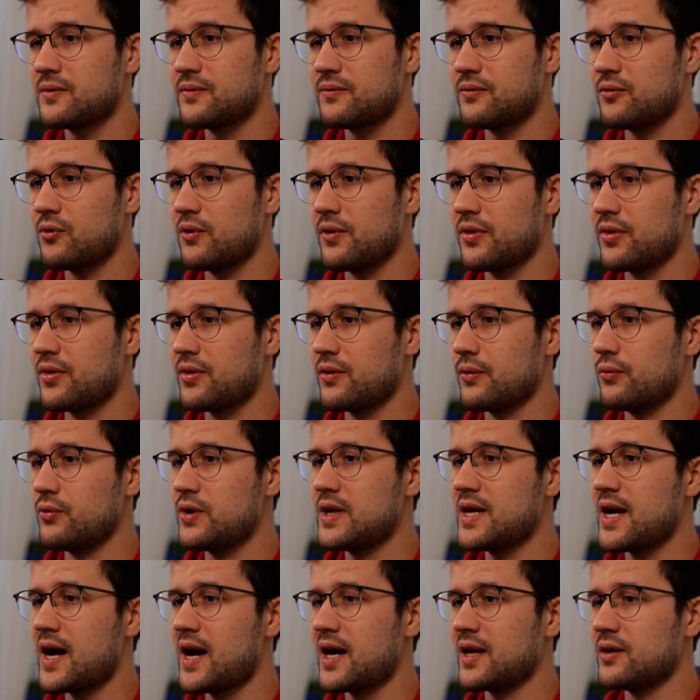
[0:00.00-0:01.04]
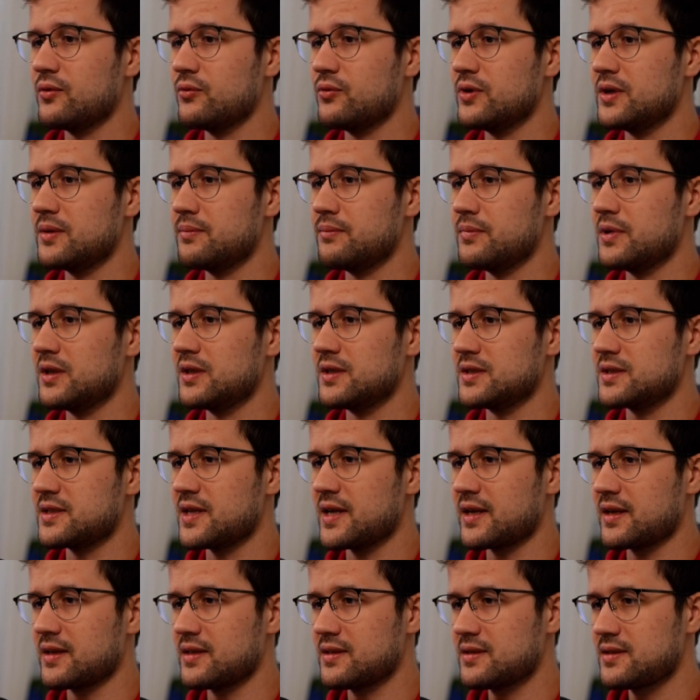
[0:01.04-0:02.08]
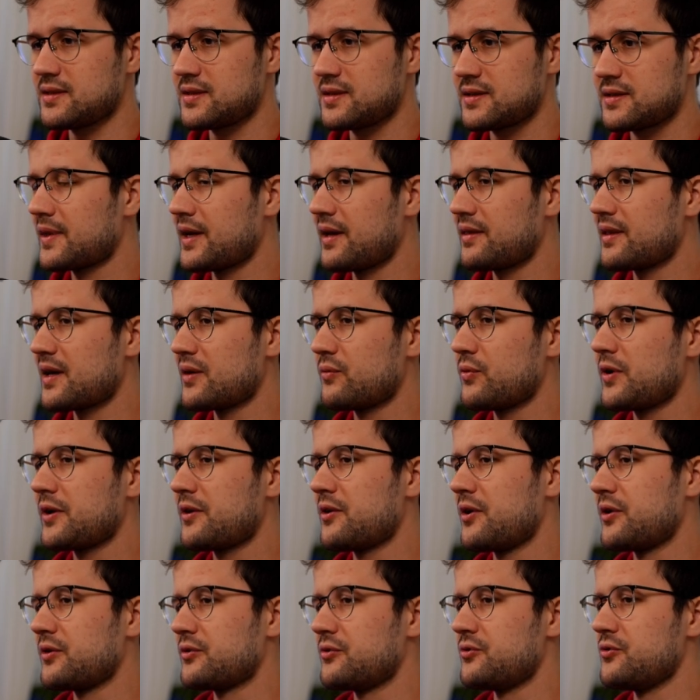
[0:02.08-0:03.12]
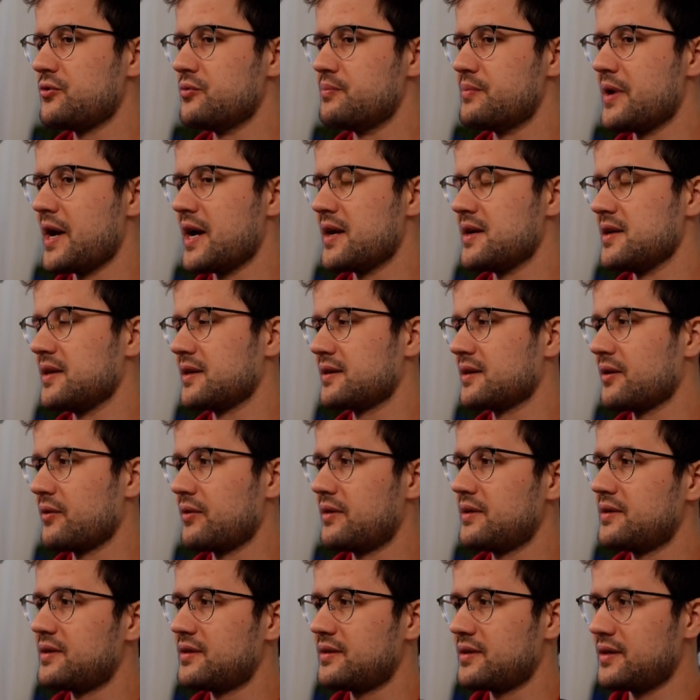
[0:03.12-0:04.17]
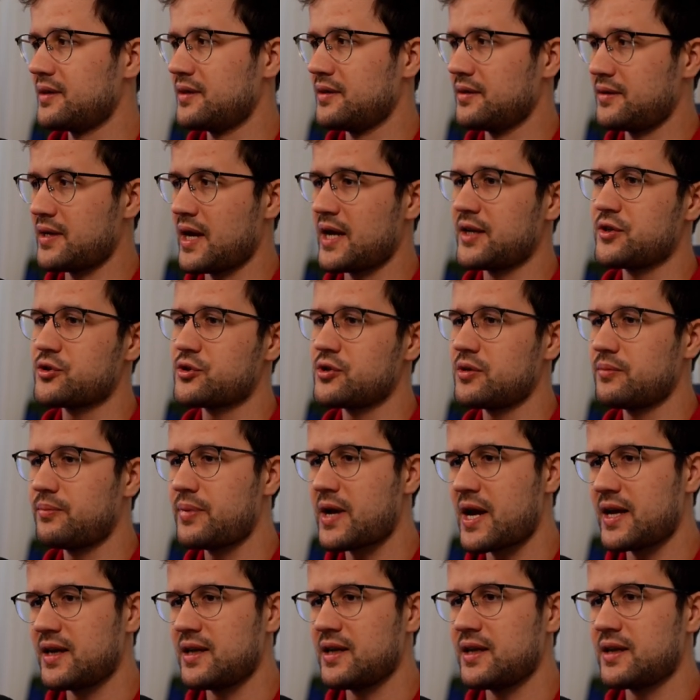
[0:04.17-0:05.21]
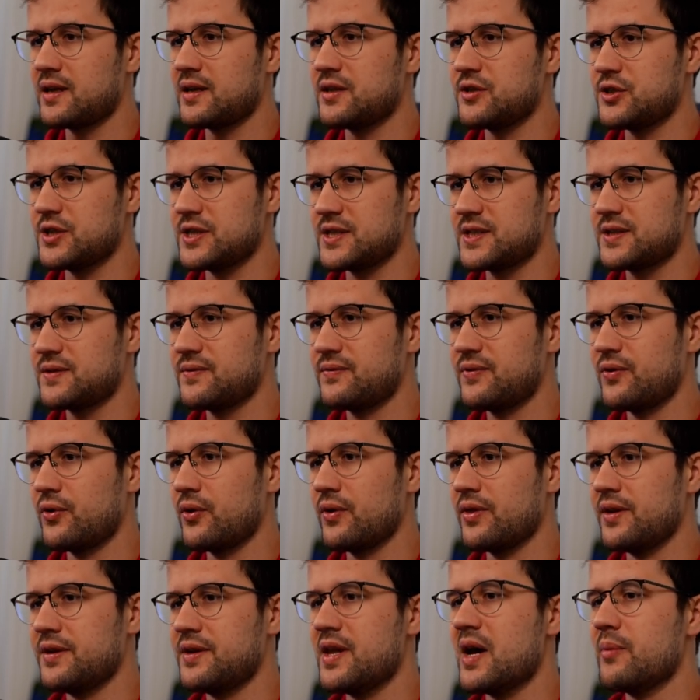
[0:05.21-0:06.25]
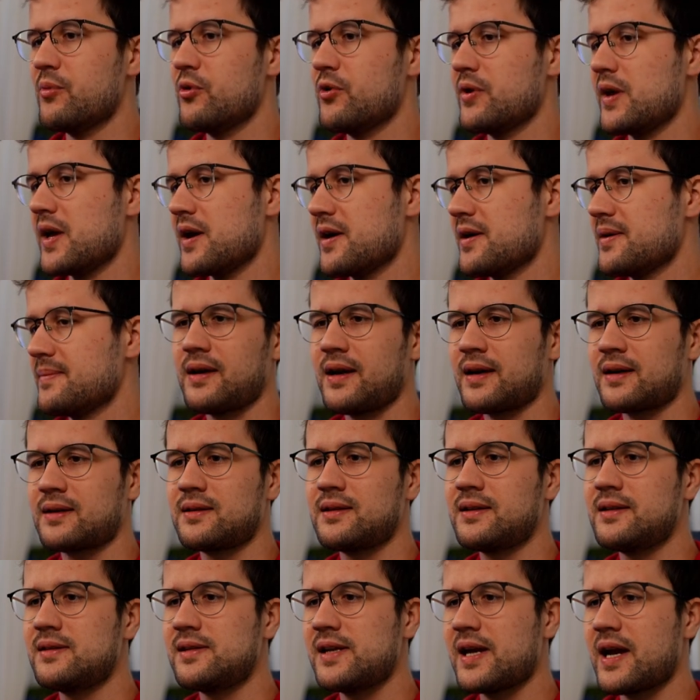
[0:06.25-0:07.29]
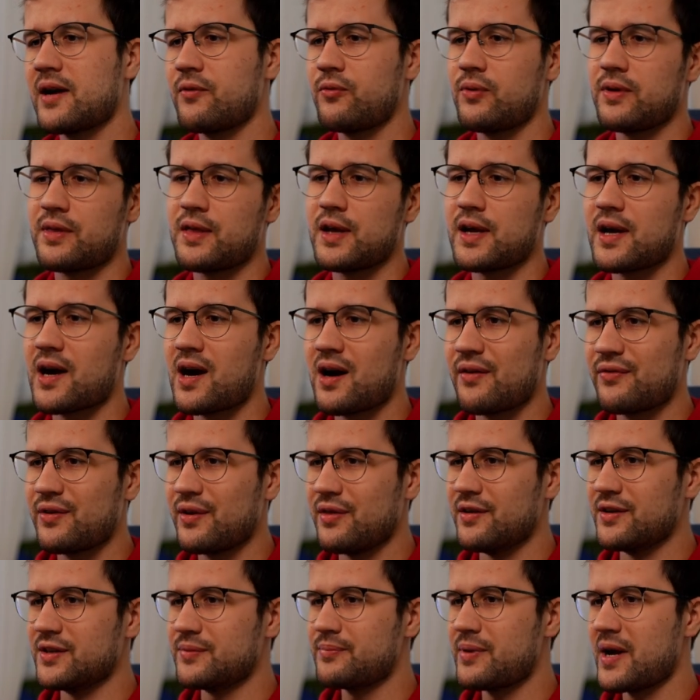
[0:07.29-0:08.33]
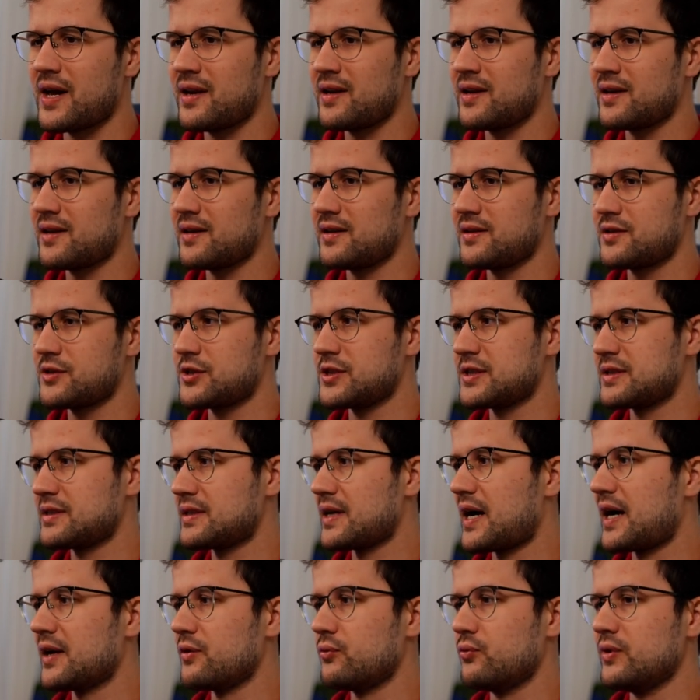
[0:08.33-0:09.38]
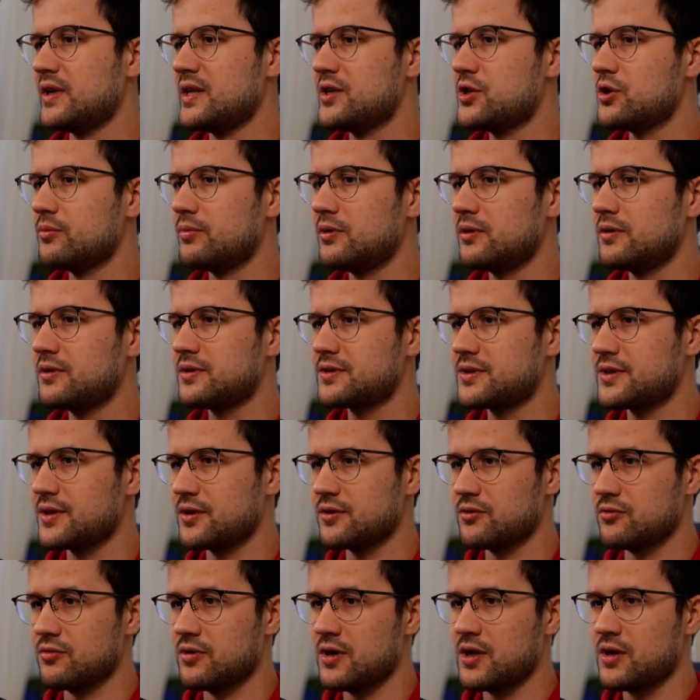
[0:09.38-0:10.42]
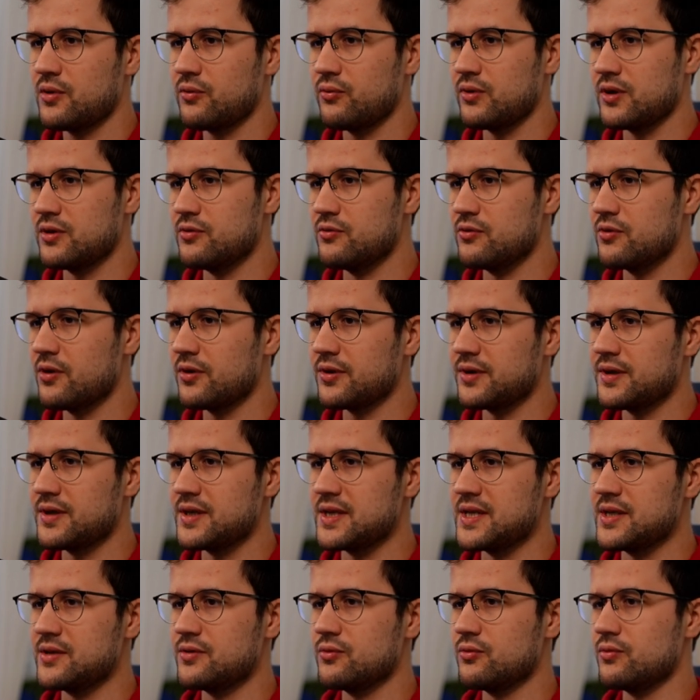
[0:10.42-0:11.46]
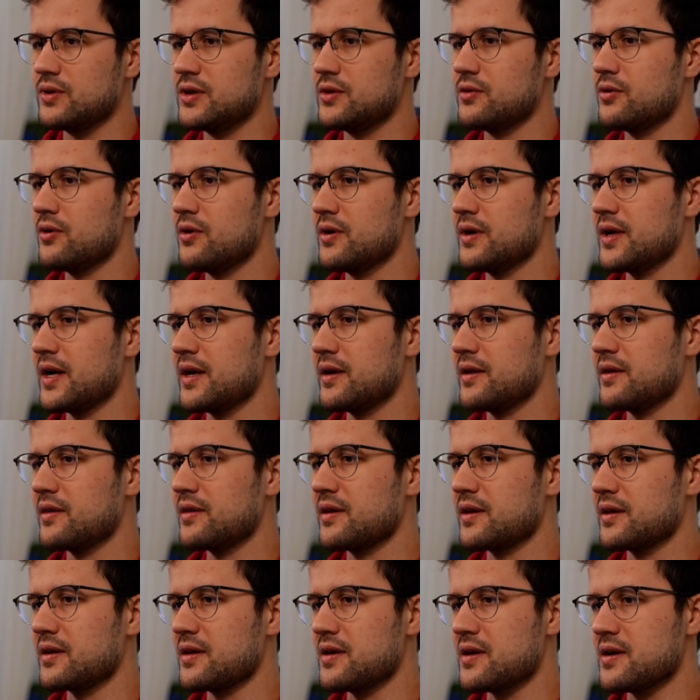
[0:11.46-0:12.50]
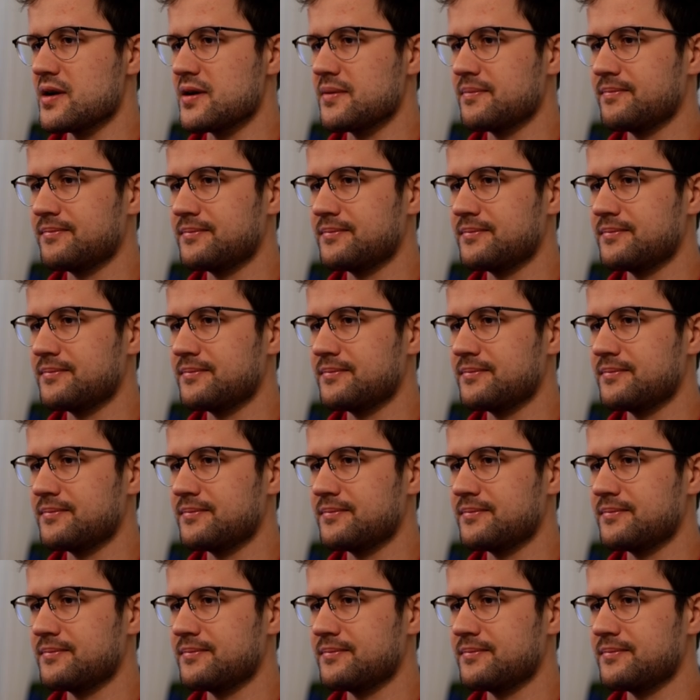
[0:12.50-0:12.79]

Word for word: for 300 milliseconds. And then we're going to panic. Now this is an intentional panic just for the demo here. And clearly everything after this panic is just unreachable, so we do not need to return anything here.